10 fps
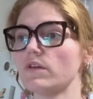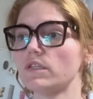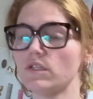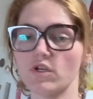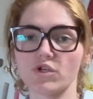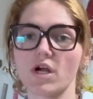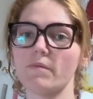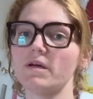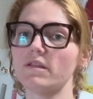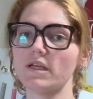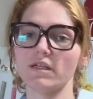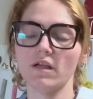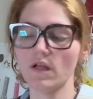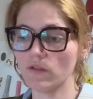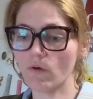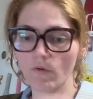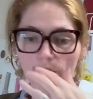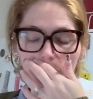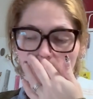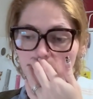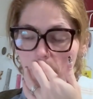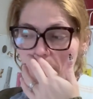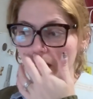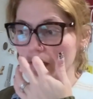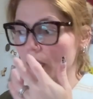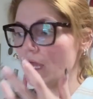they did the Shabbat, the whole shebang.